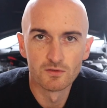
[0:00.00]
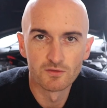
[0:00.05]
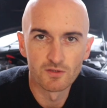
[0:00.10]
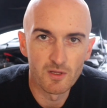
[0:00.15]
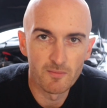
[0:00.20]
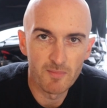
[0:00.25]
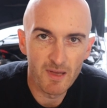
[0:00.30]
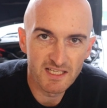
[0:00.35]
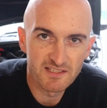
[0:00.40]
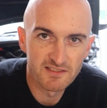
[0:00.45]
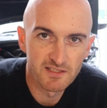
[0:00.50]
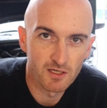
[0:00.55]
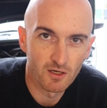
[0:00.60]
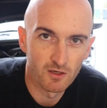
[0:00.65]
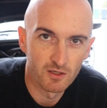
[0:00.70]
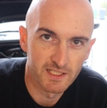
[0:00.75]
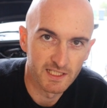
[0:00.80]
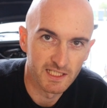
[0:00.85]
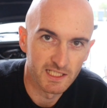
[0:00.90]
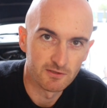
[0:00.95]
So the basic
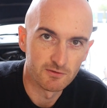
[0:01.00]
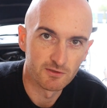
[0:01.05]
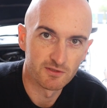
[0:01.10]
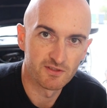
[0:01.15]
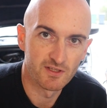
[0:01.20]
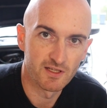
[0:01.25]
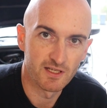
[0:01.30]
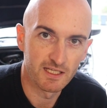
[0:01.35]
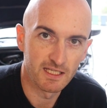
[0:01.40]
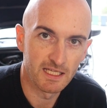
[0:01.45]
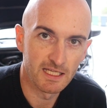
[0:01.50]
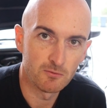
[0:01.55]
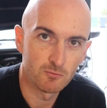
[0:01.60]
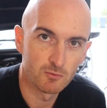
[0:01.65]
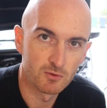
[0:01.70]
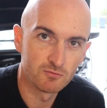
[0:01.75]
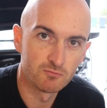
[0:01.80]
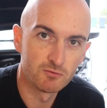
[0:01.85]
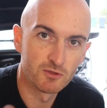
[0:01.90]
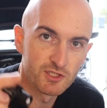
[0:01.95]
idea is that it
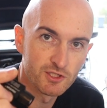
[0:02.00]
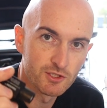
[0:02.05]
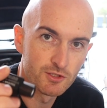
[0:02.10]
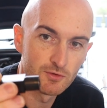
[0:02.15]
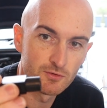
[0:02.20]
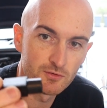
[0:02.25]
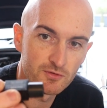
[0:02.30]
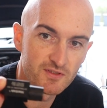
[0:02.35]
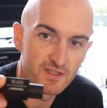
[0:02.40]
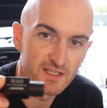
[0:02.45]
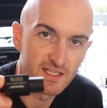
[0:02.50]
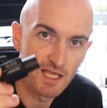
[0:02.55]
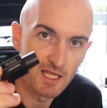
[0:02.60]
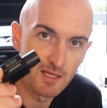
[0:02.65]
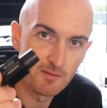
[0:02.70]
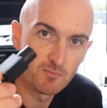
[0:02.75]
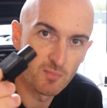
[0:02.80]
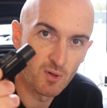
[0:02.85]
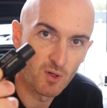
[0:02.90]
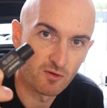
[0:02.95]
would reduce the
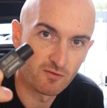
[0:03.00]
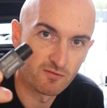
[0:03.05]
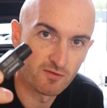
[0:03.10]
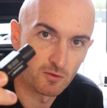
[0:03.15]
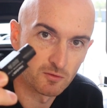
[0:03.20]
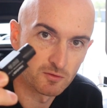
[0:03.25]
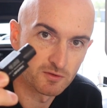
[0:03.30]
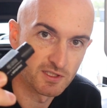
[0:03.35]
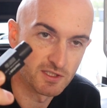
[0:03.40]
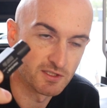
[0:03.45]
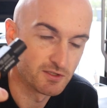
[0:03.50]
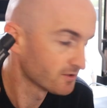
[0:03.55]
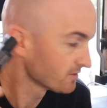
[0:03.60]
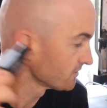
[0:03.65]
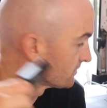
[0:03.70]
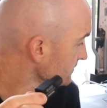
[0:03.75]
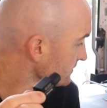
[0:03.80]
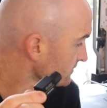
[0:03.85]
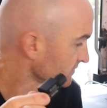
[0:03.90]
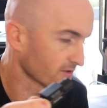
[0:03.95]
input voltage
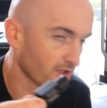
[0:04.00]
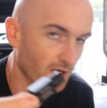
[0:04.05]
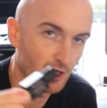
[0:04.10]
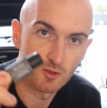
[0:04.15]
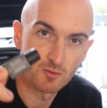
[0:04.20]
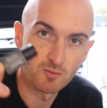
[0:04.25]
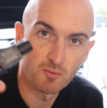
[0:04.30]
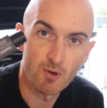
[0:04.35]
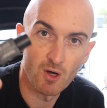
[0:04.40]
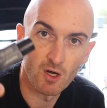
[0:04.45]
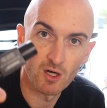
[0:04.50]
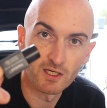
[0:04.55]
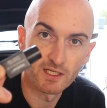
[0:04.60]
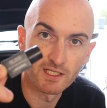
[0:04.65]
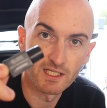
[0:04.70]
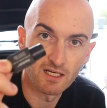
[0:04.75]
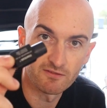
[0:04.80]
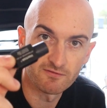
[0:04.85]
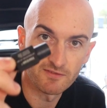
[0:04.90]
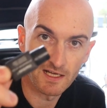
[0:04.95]
to the scope
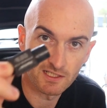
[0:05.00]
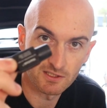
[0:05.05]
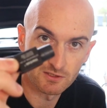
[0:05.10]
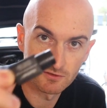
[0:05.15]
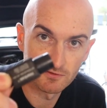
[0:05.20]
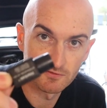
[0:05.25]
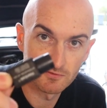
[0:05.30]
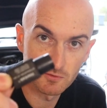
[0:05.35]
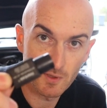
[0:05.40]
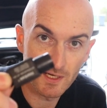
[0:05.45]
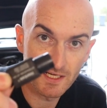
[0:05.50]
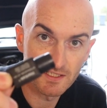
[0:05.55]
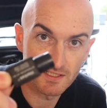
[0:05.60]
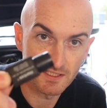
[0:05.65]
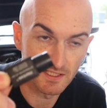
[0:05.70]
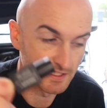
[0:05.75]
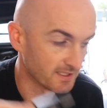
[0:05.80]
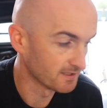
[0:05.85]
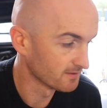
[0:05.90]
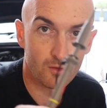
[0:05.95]
by a factor of
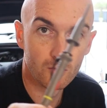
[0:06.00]
20